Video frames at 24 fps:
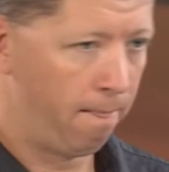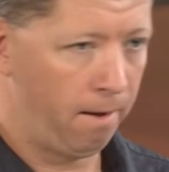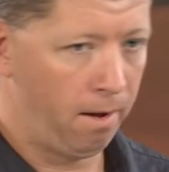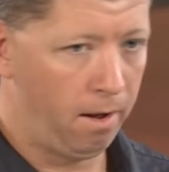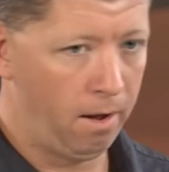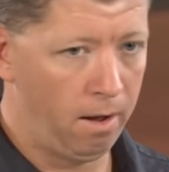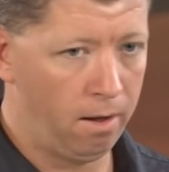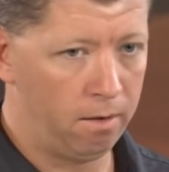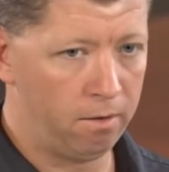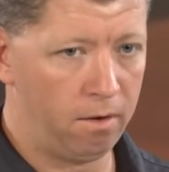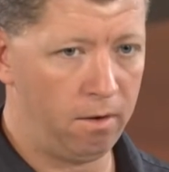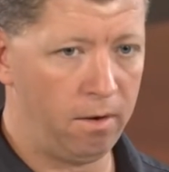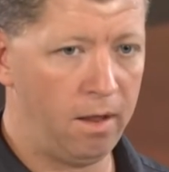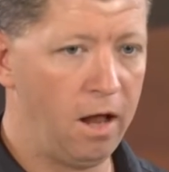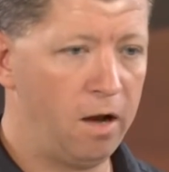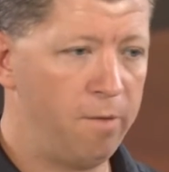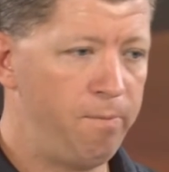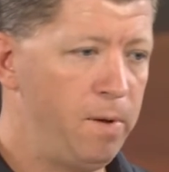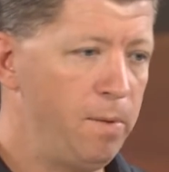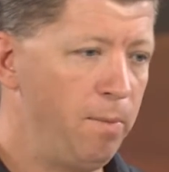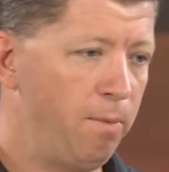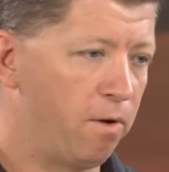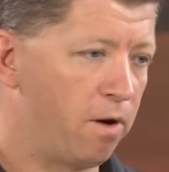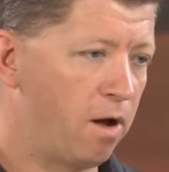And a lot
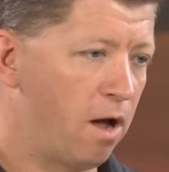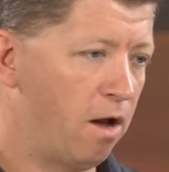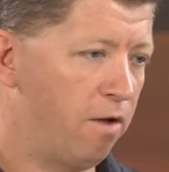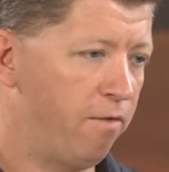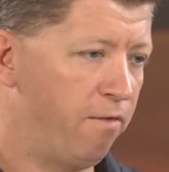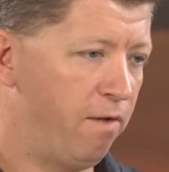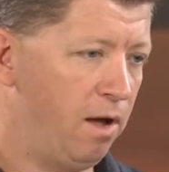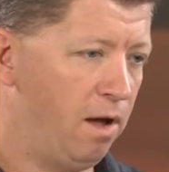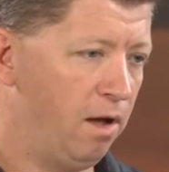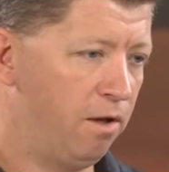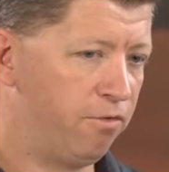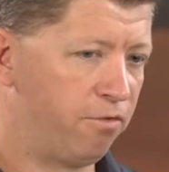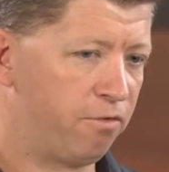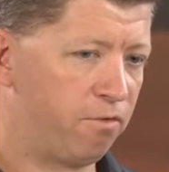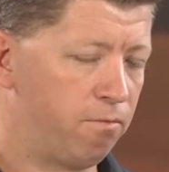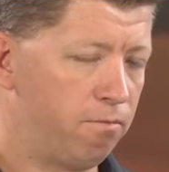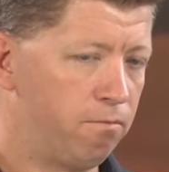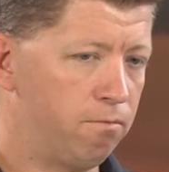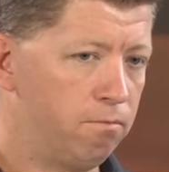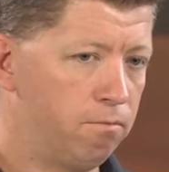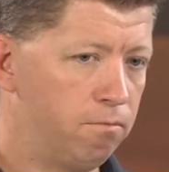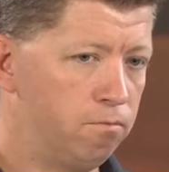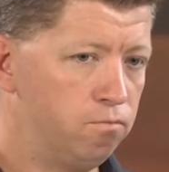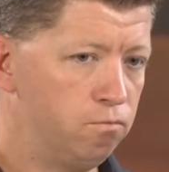of people kind of ask,
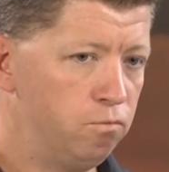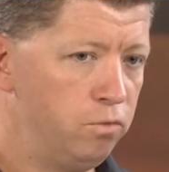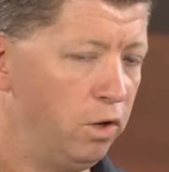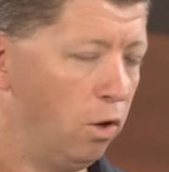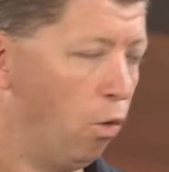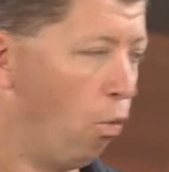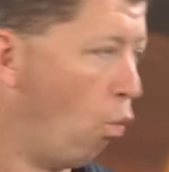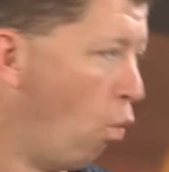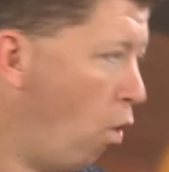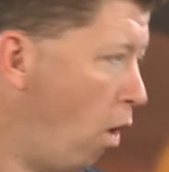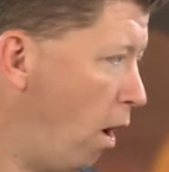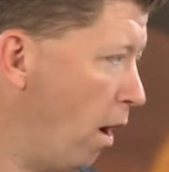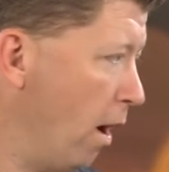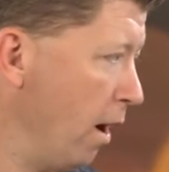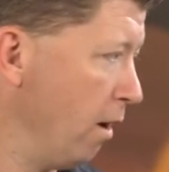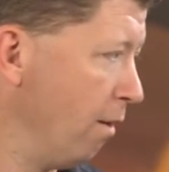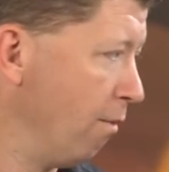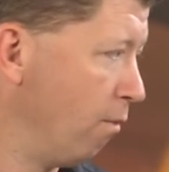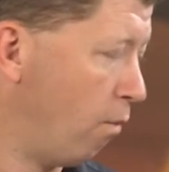why?